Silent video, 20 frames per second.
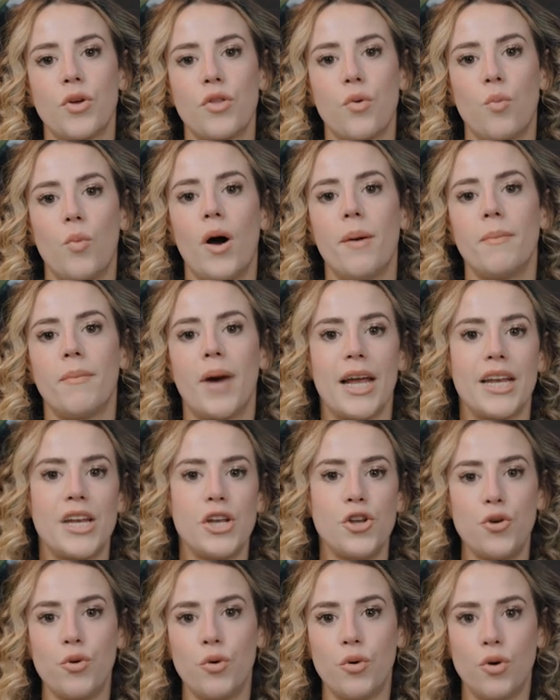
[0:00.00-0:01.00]
with what my
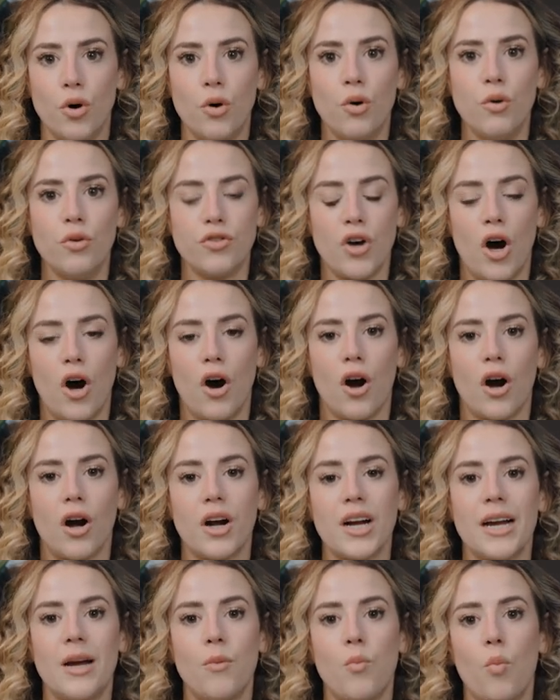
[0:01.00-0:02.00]
new goals
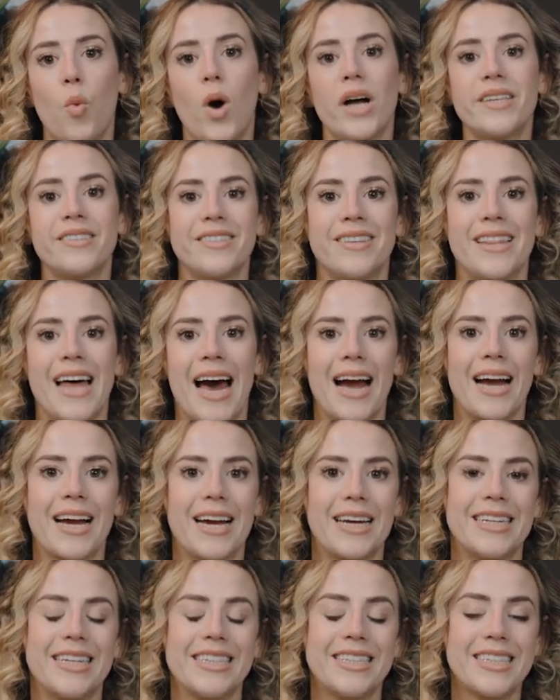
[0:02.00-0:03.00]
are and what's that
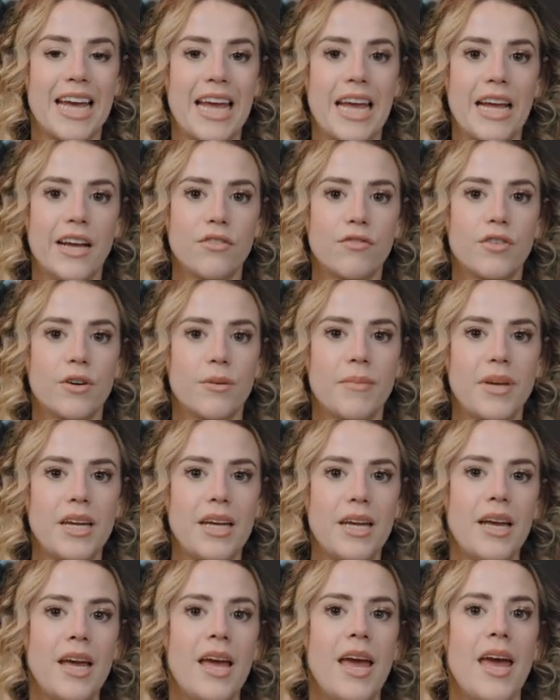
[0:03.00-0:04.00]
going to take from
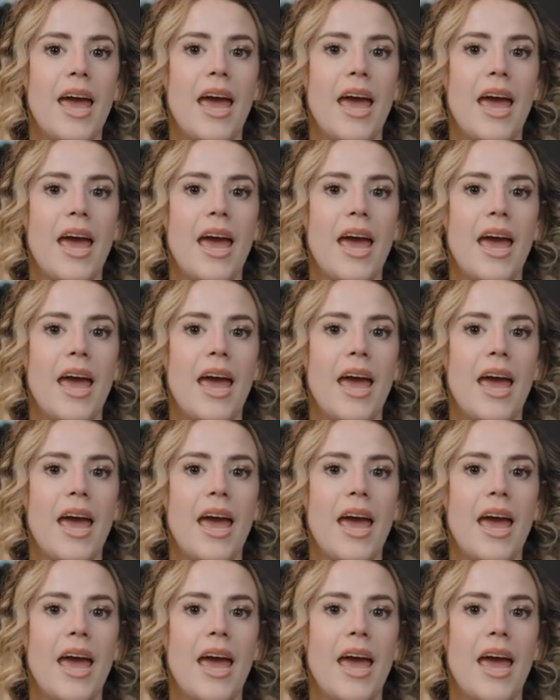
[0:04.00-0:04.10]
me,